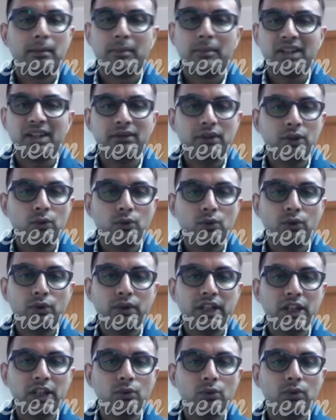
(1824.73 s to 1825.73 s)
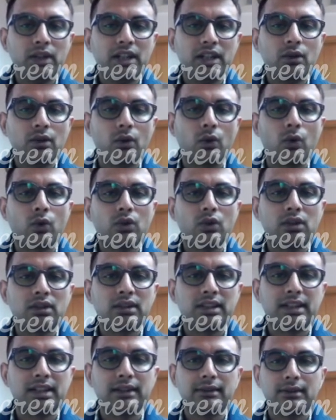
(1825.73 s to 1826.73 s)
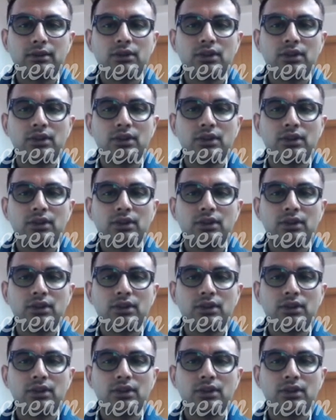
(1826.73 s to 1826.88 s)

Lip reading: By the way, you no need to read all the things,